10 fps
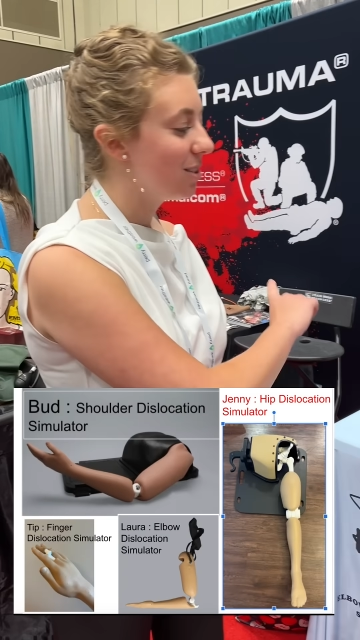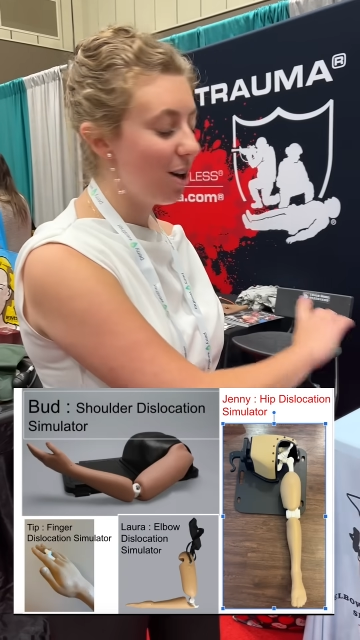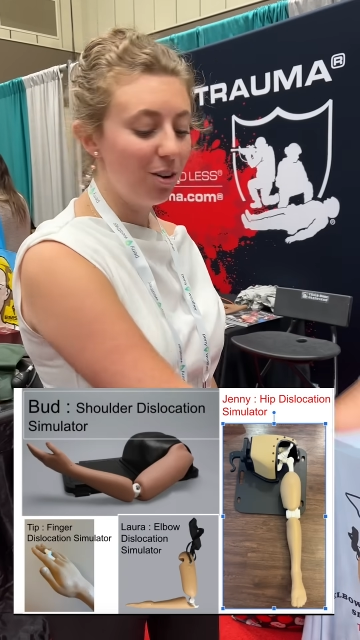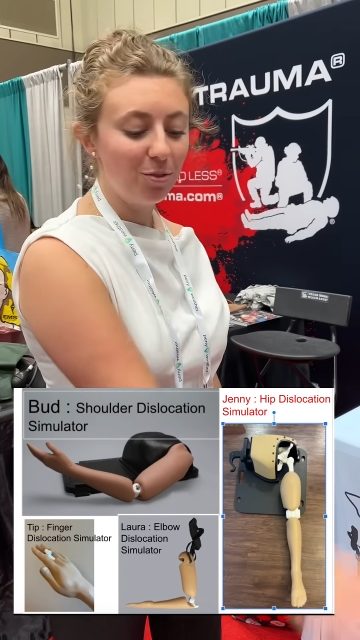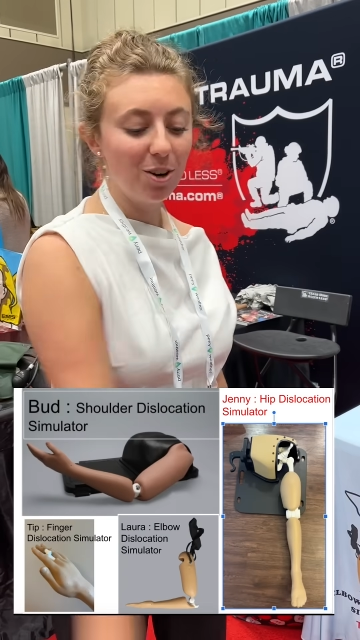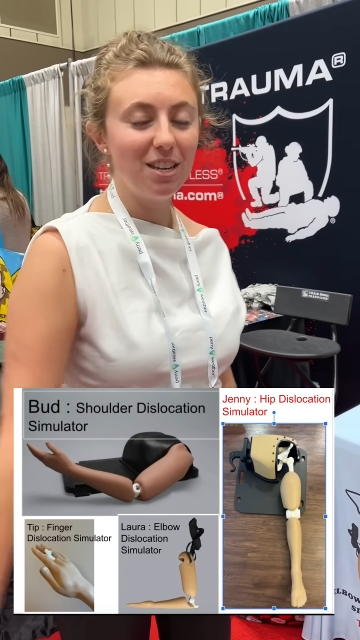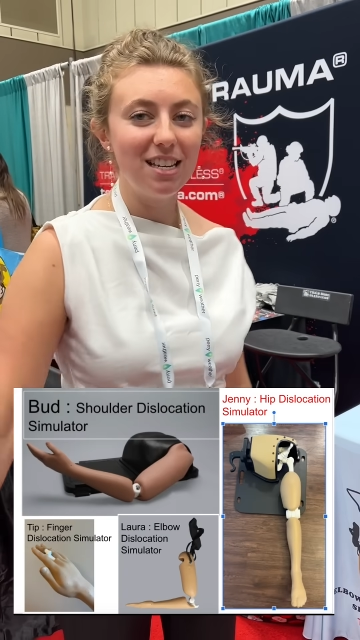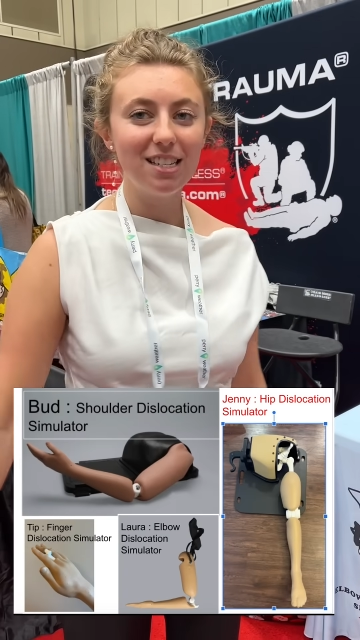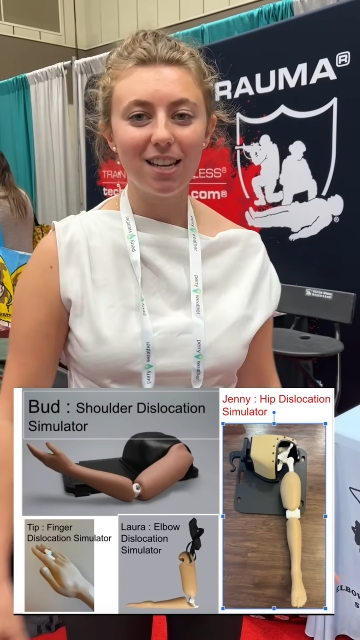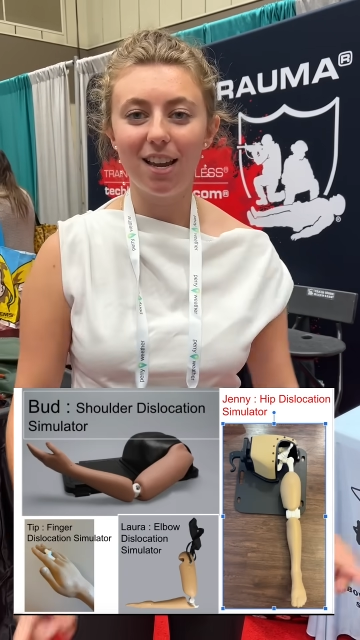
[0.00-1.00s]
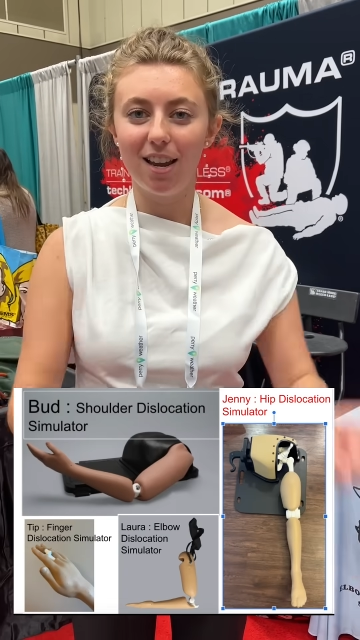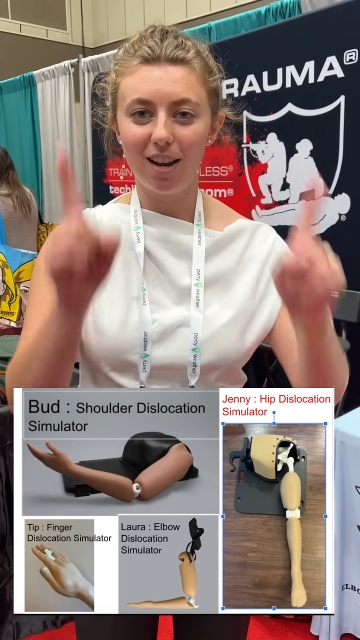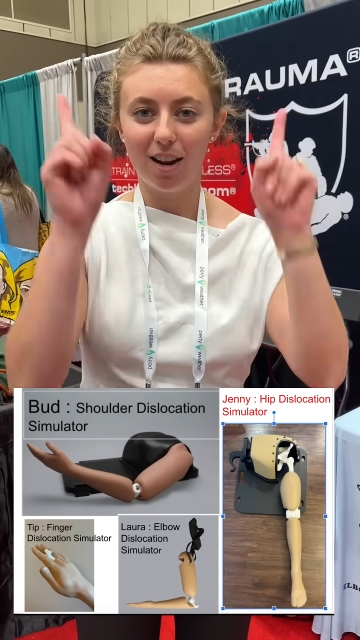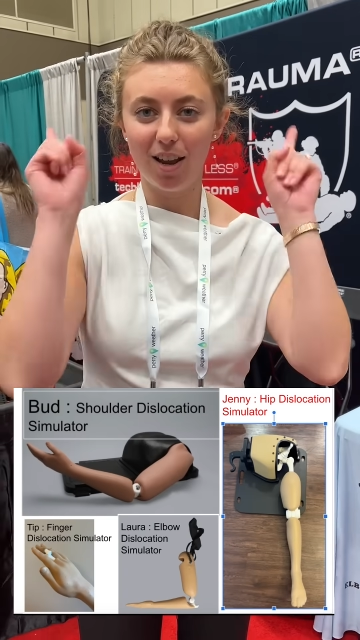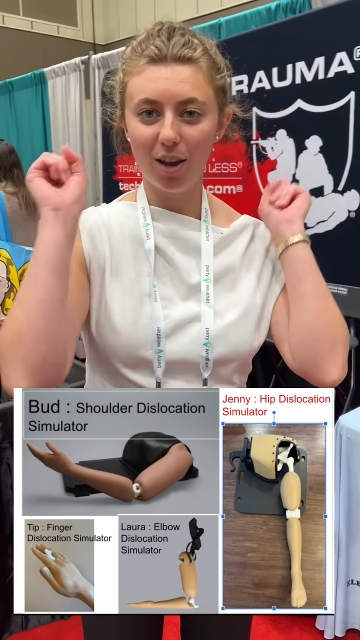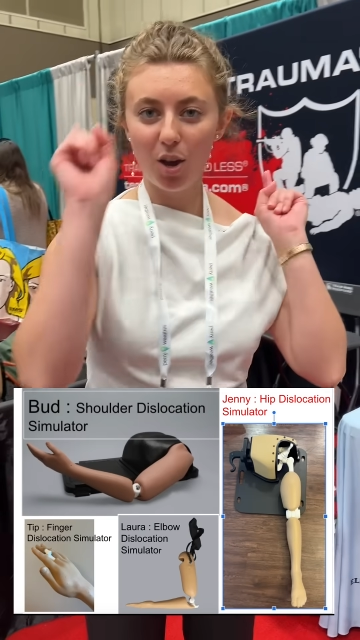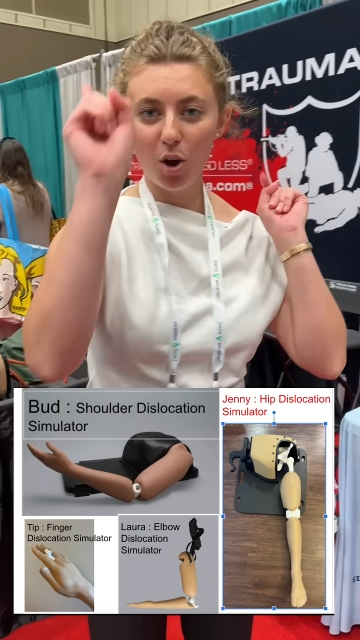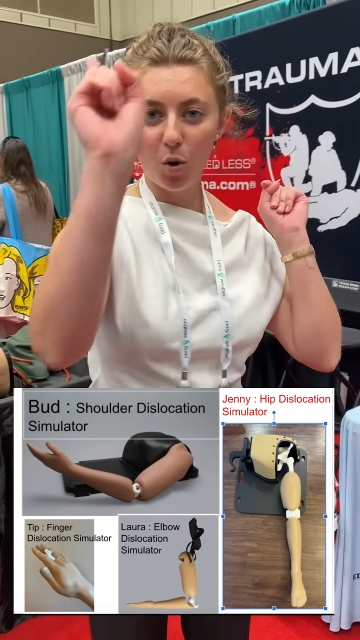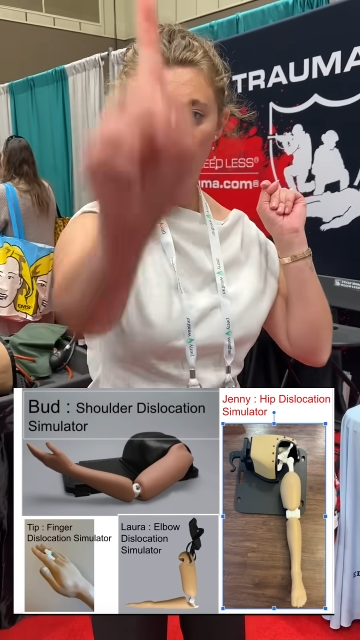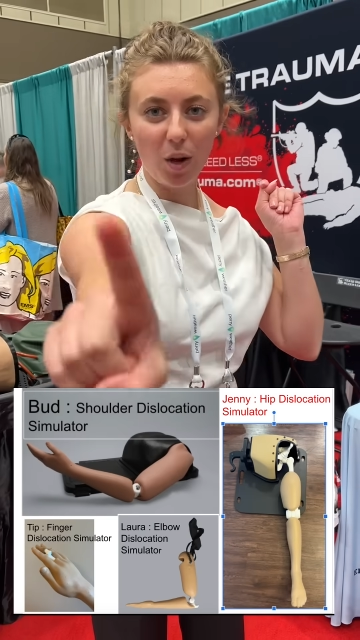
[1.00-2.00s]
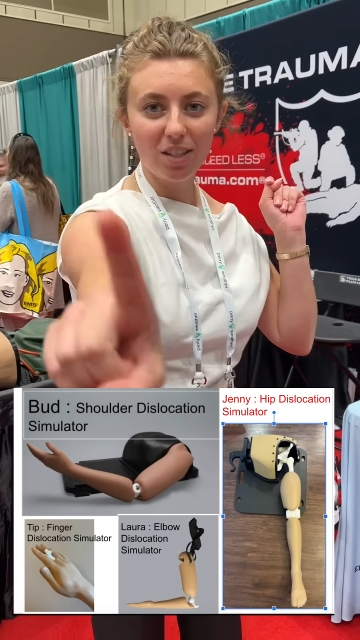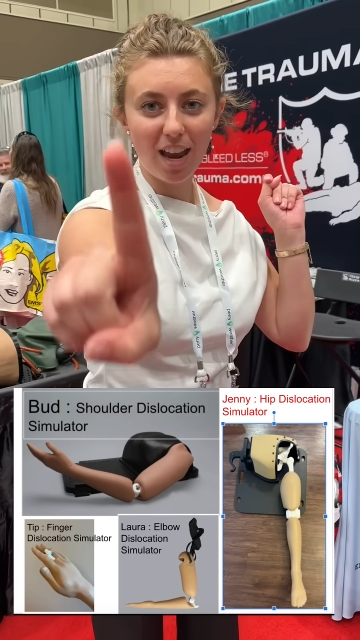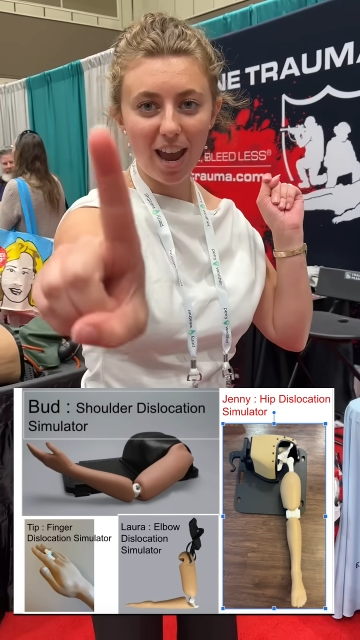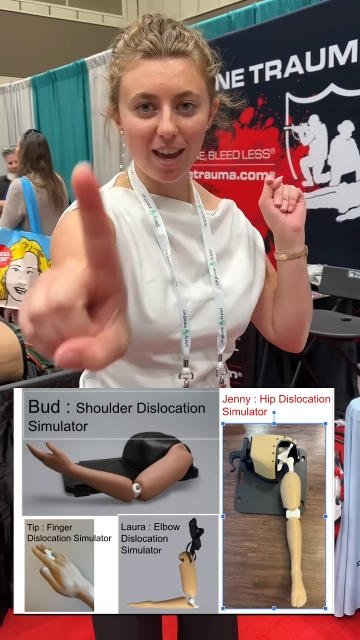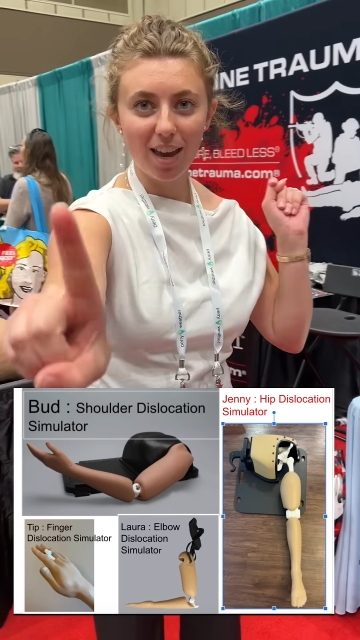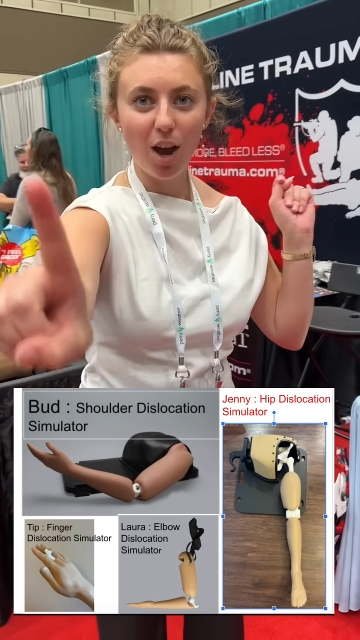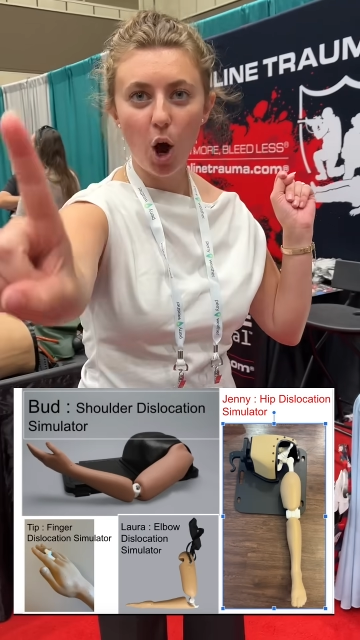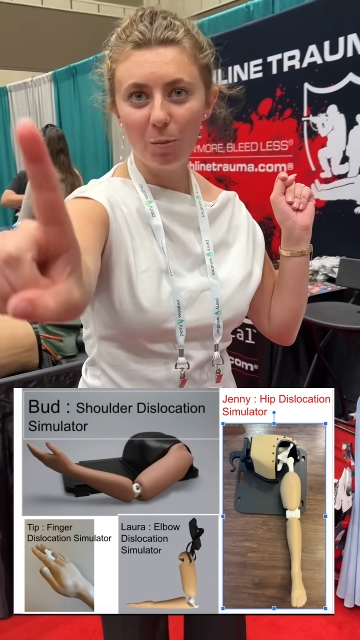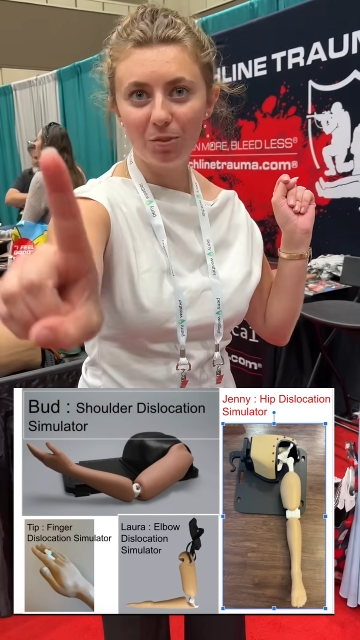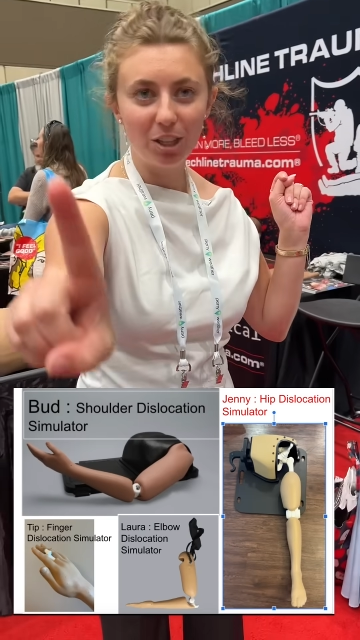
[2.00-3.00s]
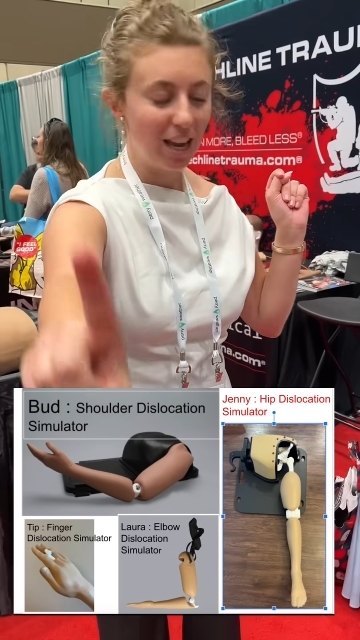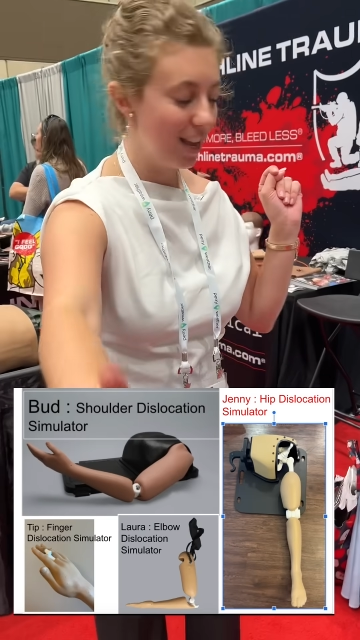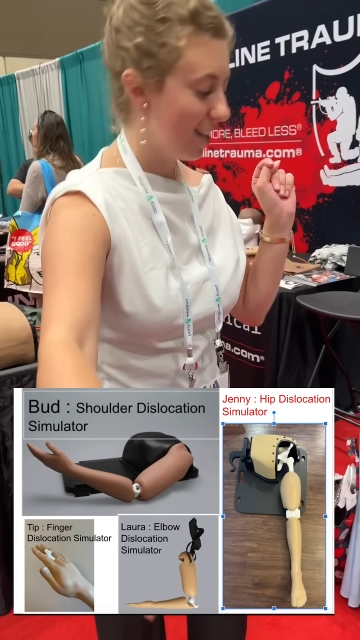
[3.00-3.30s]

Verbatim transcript: all four of these in one take, hopefully.